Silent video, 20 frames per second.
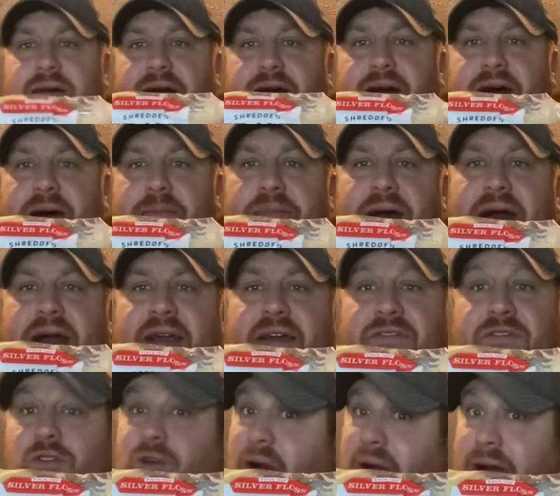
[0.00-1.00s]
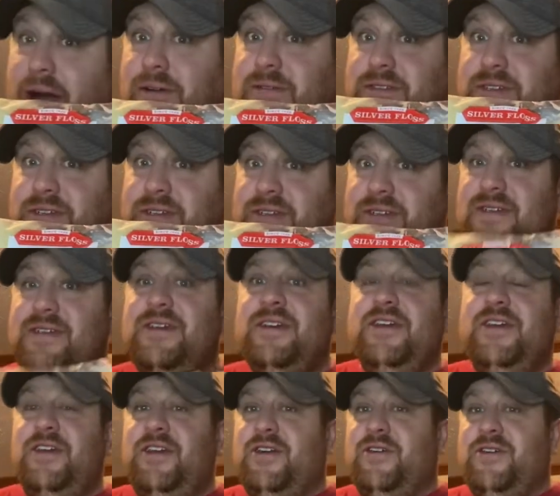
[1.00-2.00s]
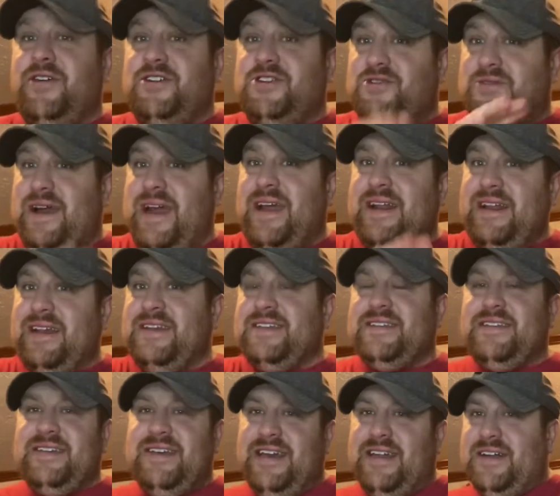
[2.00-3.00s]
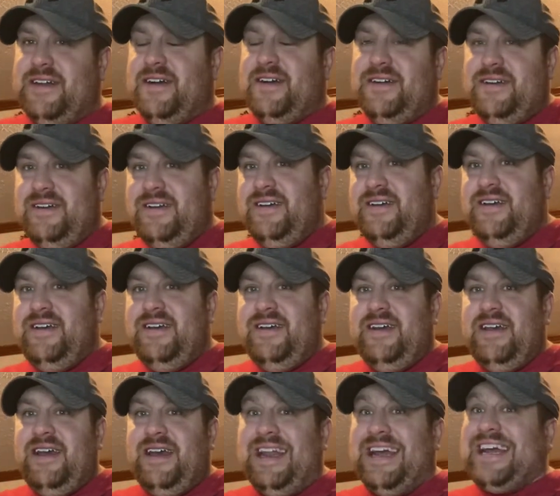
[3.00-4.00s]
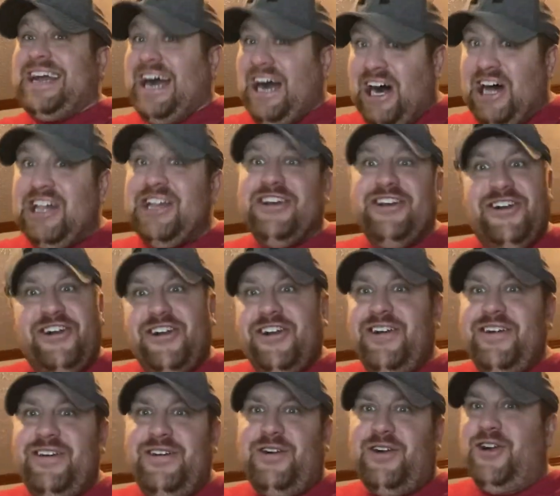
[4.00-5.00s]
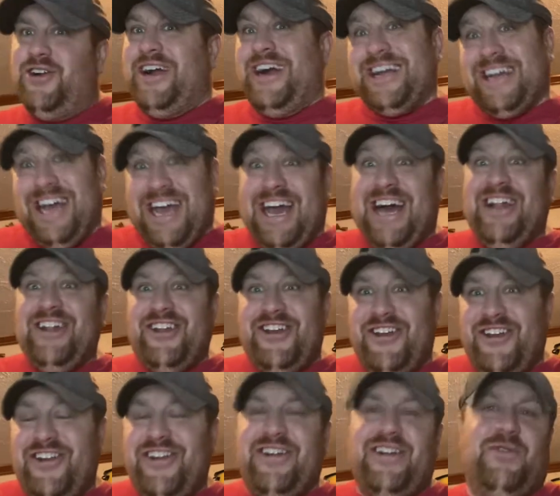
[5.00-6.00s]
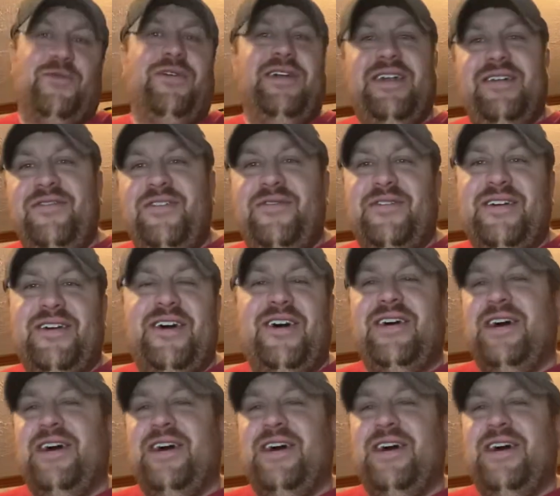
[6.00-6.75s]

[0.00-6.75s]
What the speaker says: a pack of kraut. You're gonna drain this in a colander or whatever you want to call it.